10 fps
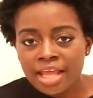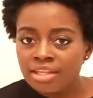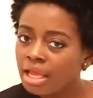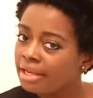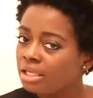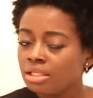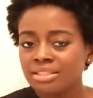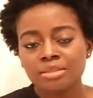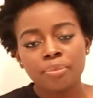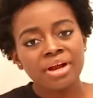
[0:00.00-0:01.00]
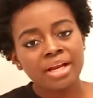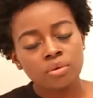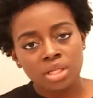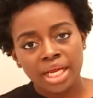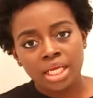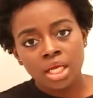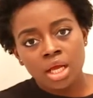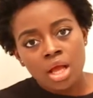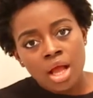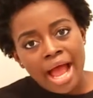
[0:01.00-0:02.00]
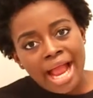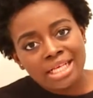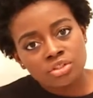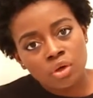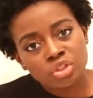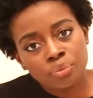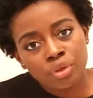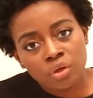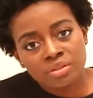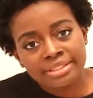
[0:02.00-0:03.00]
And then this is the part I don't like. I saw some girl